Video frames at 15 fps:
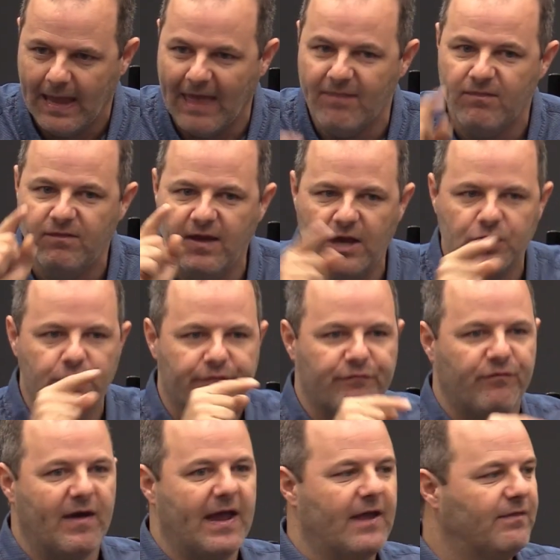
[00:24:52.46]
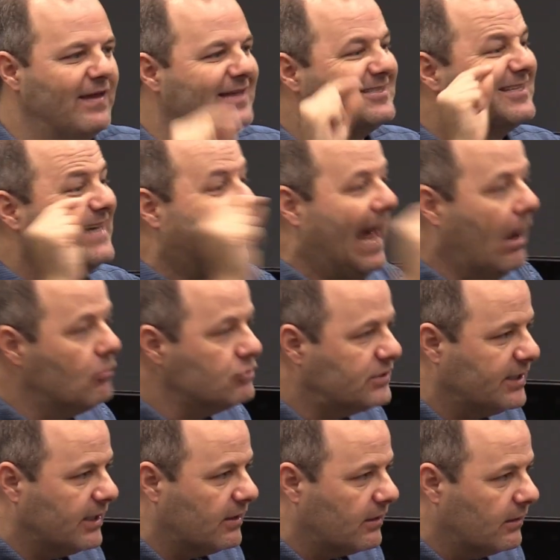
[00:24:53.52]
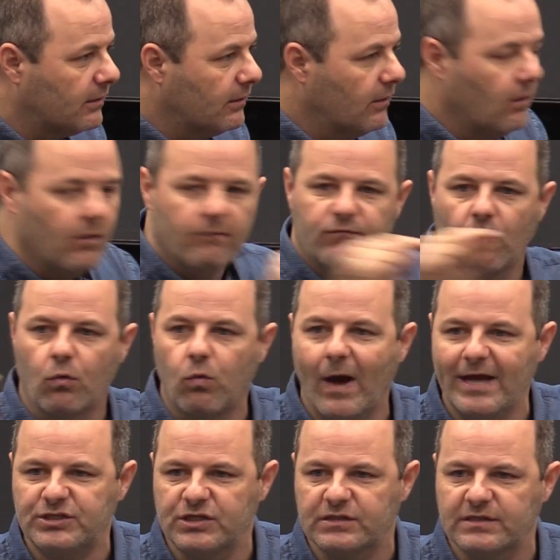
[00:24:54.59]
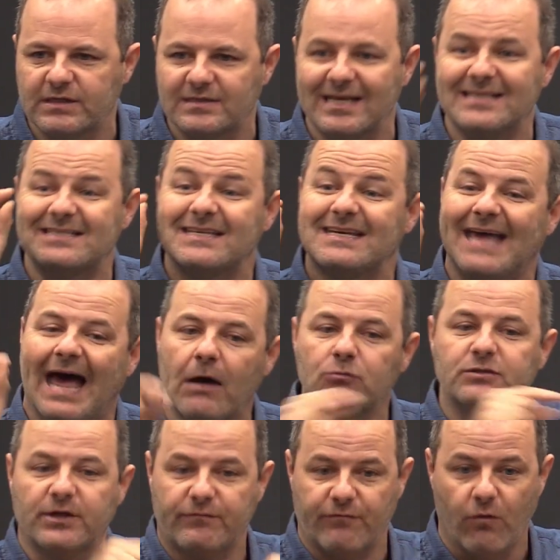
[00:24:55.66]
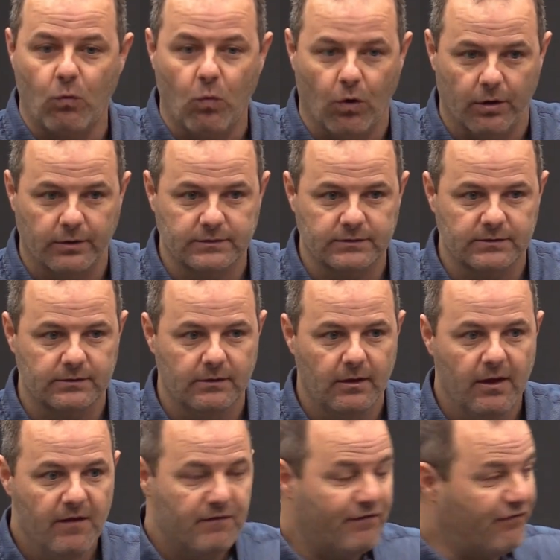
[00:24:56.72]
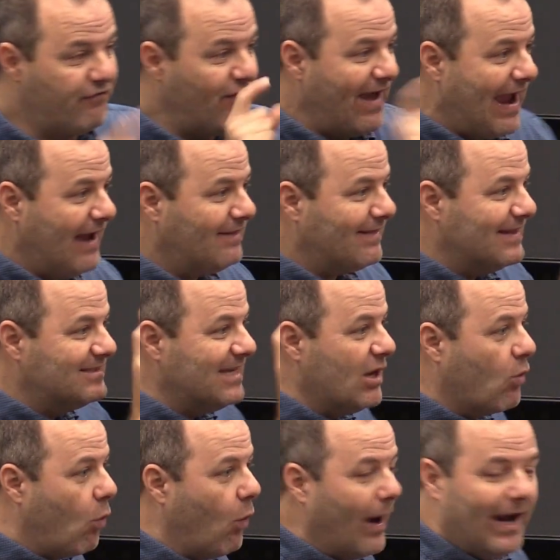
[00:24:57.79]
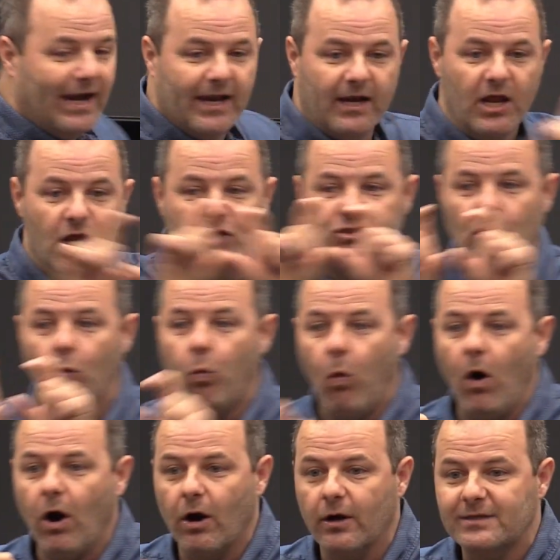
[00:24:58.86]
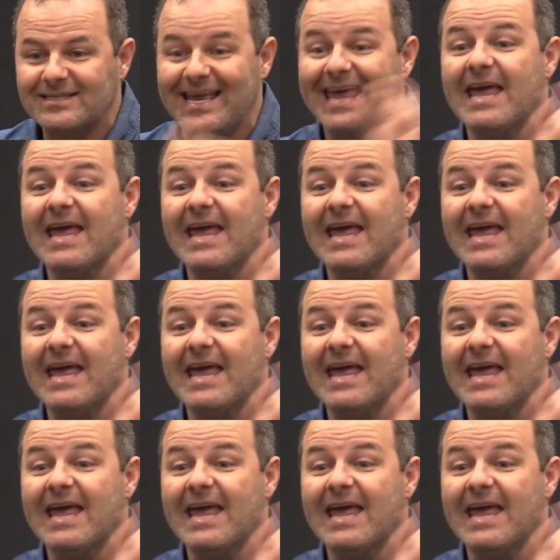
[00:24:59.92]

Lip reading: And then your faith is counted for righteousness. It's counted for works. Faith is equated to works